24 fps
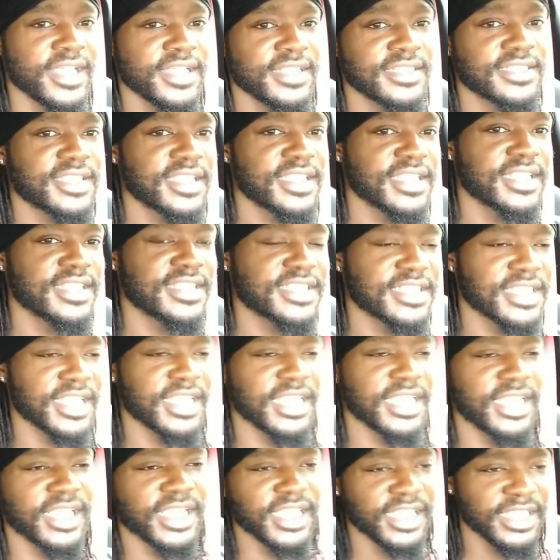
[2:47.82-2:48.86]

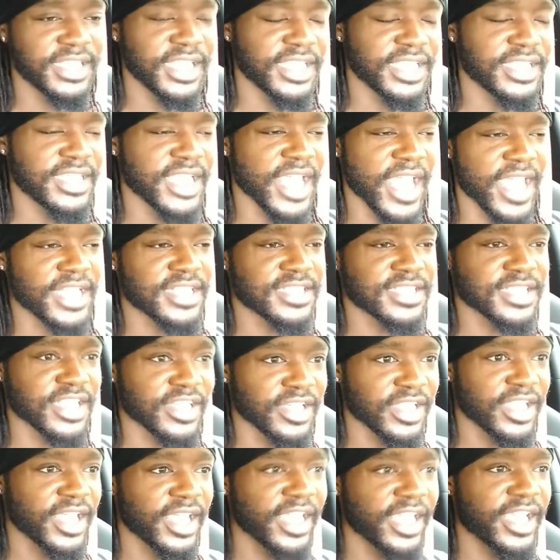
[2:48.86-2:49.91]
TC DX.
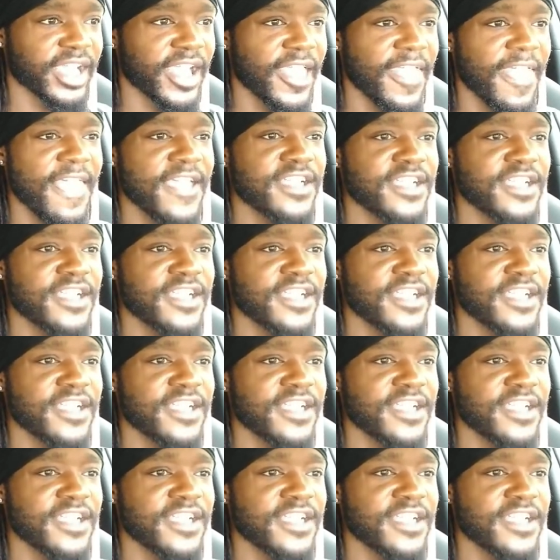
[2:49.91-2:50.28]
Okay,